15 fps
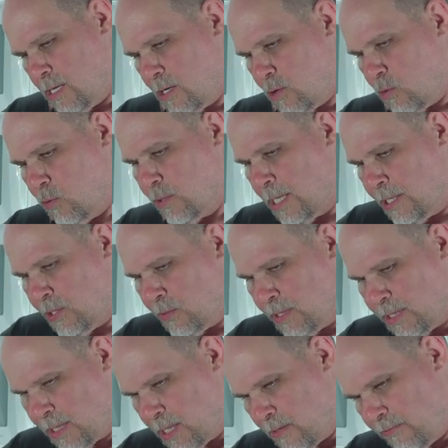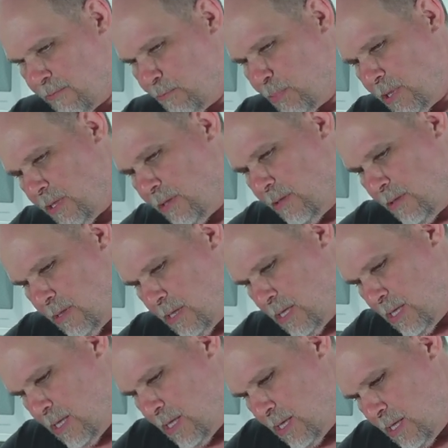hold on to itself, but
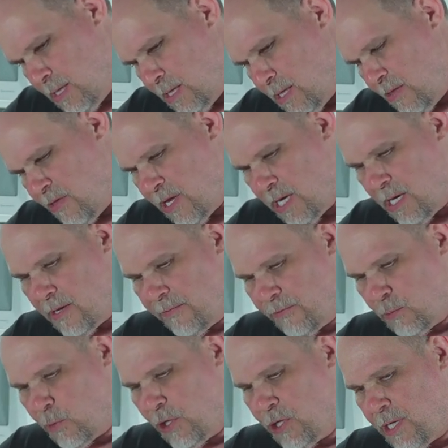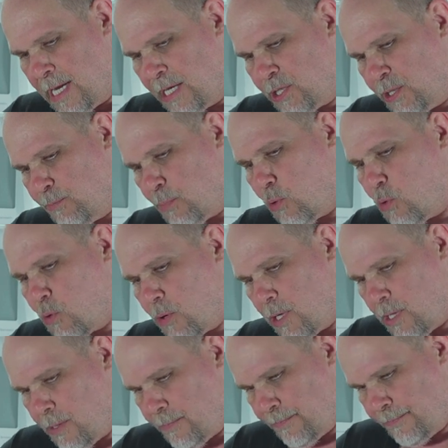thin enough to where you can actually pour
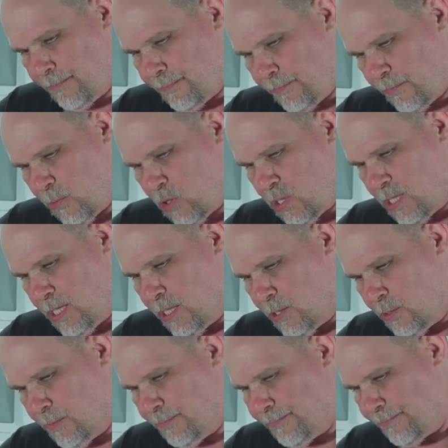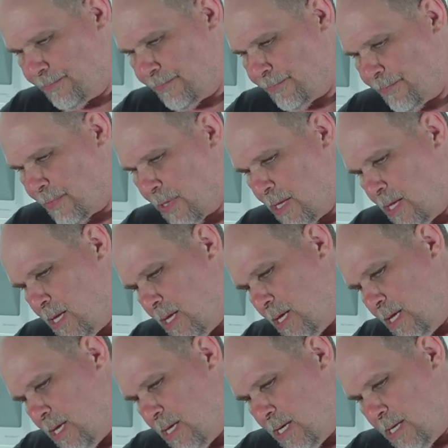it still.
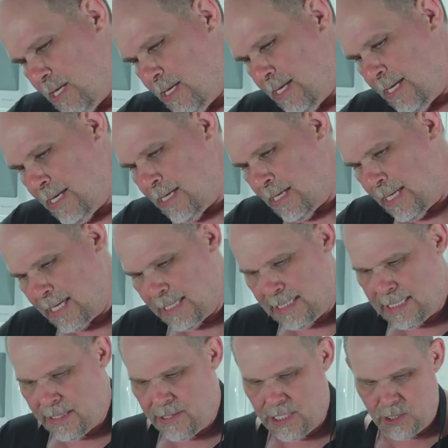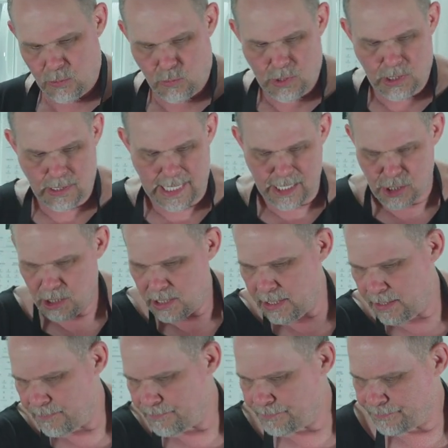And like I said, this will
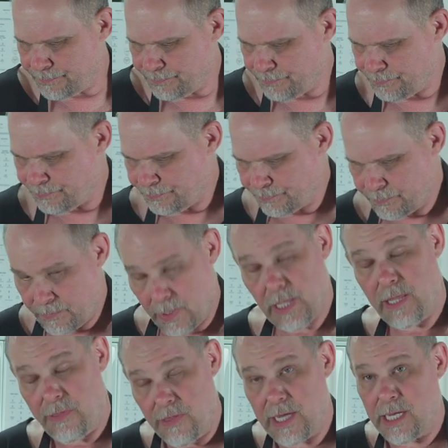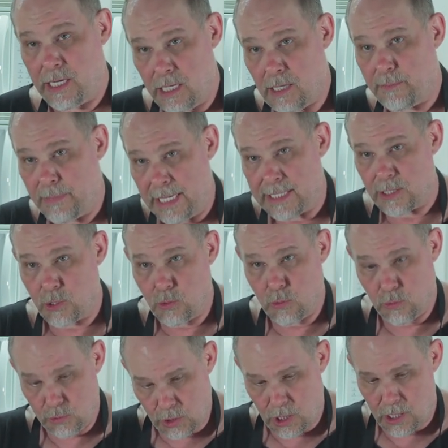actually thicken up as it
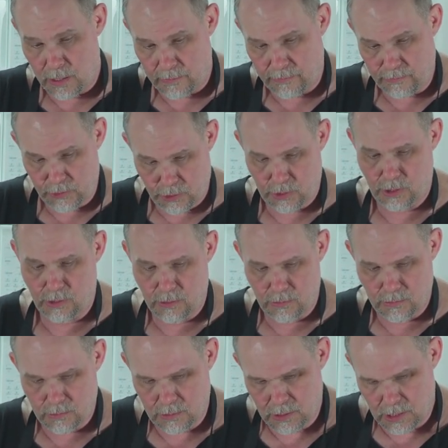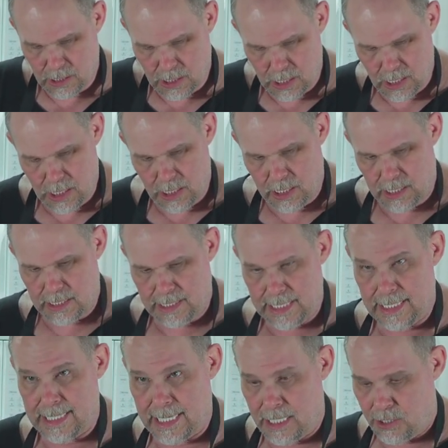cools off, so
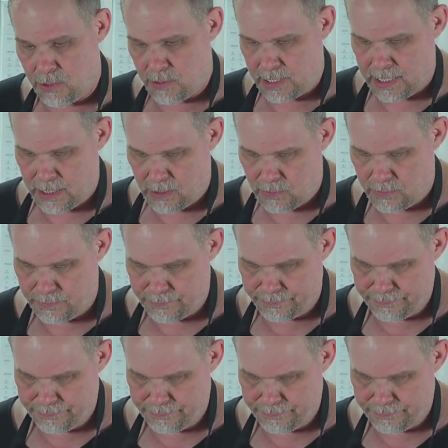take that into account.